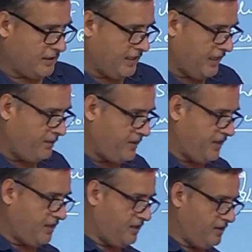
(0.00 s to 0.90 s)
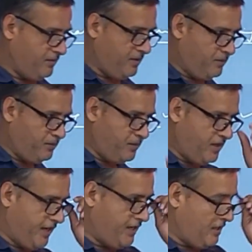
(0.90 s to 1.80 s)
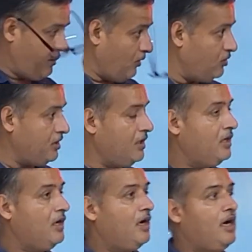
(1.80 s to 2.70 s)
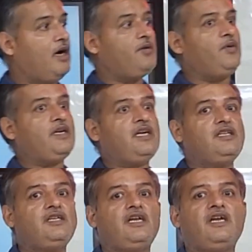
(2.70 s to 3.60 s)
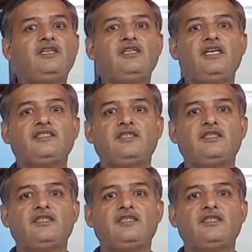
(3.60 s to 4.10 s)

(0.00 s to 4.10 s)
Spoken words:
Can anybody give me idea about the or what are the other